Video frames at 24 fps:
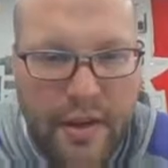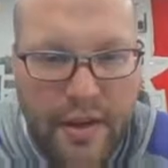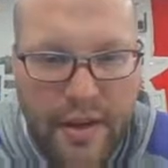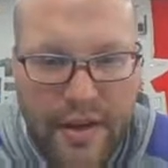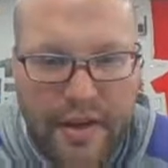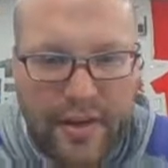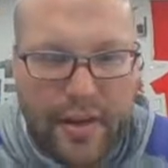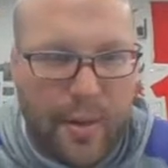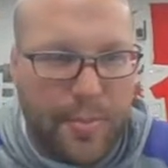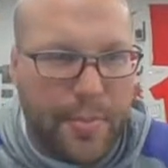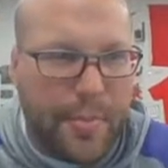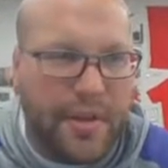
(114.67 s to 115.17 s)

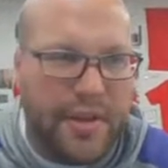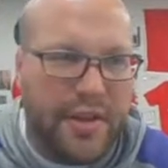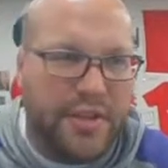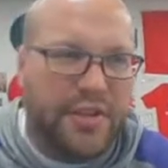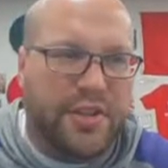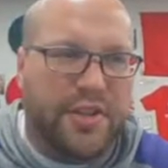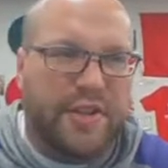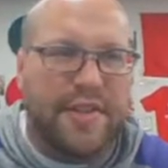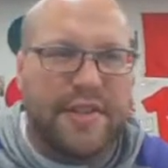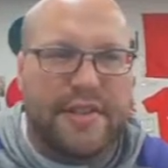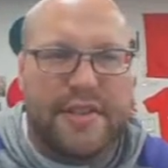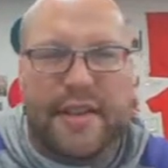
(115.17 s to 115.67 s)
and our
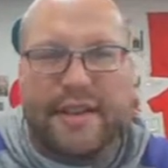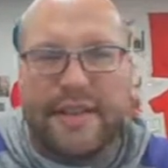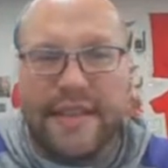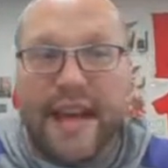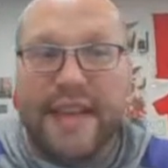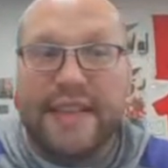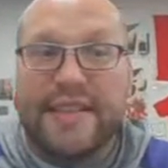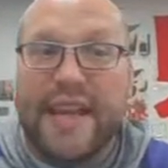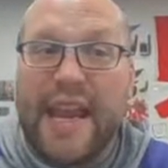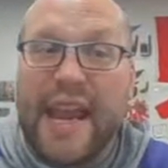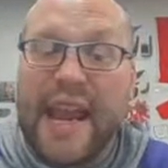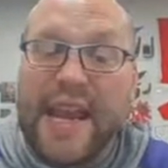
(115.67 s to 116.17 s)
prediction is that
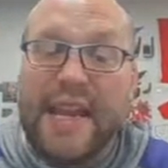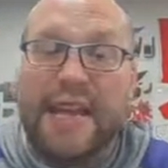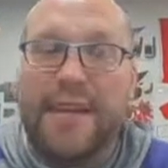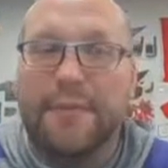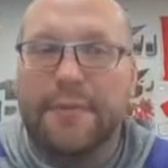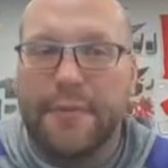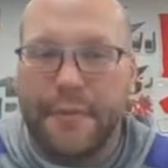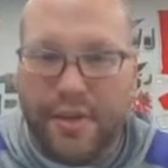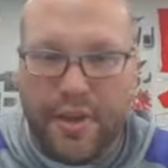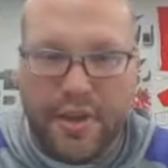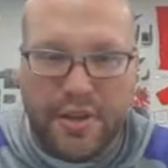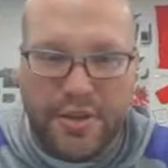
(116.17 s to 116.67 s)
that's 80
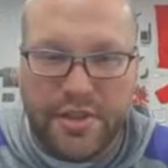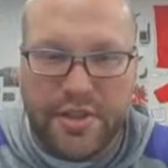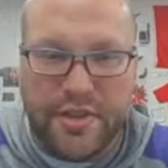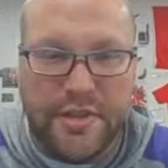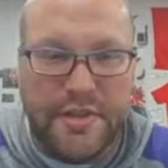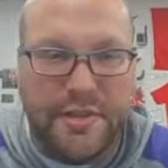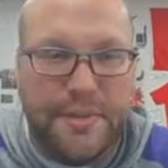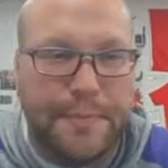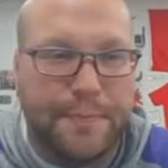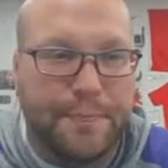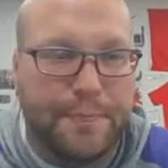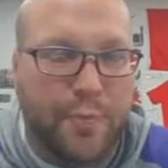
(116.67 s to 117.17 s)

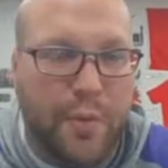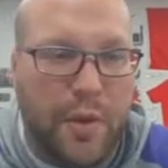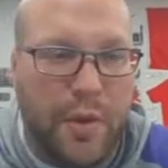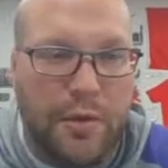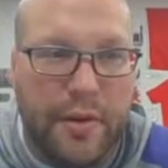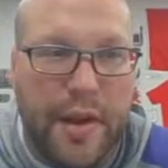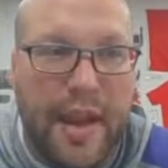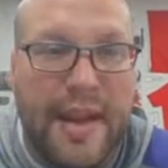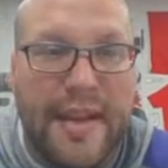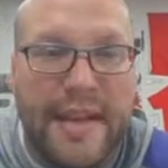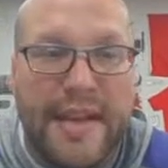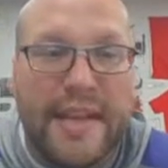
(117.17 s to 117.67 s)
flushes or
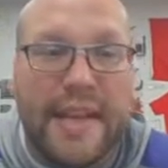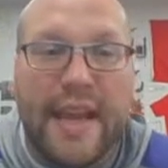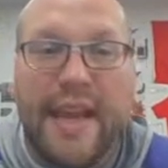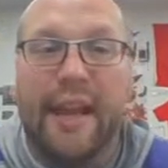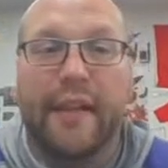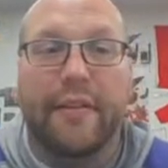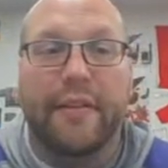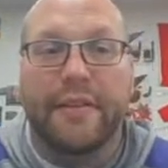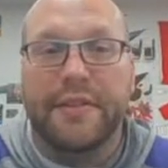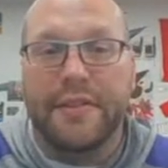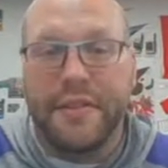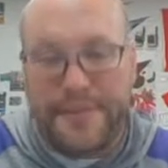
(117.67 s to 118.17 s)
80
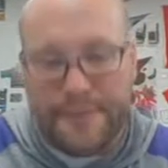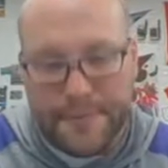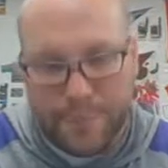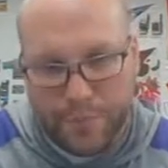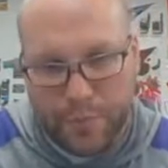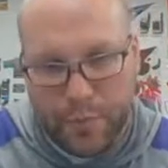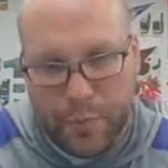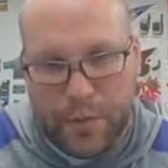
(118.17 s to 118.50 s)
gallons.